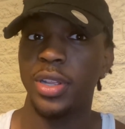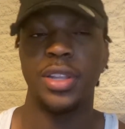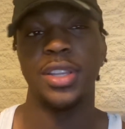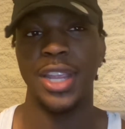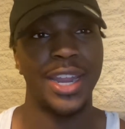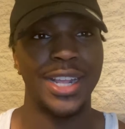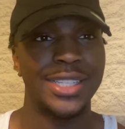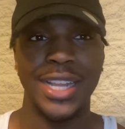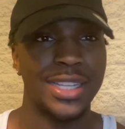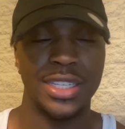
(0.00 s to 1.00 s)
Yeah, that's
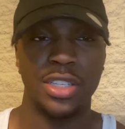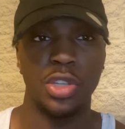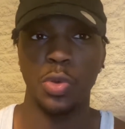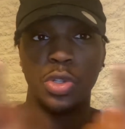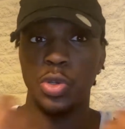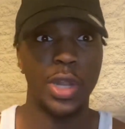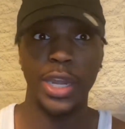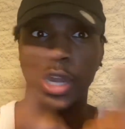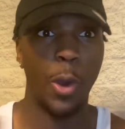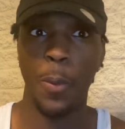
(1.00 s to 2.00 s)
just 2 and 2 that
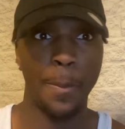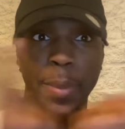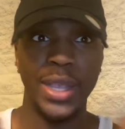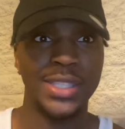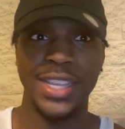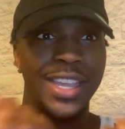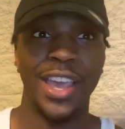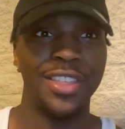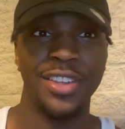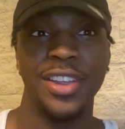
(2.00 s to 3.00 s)
don't mix
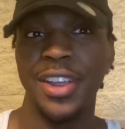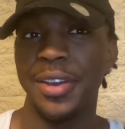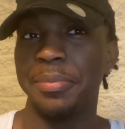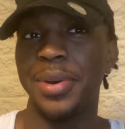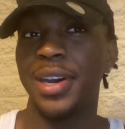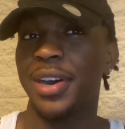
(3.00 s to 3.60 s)
together. But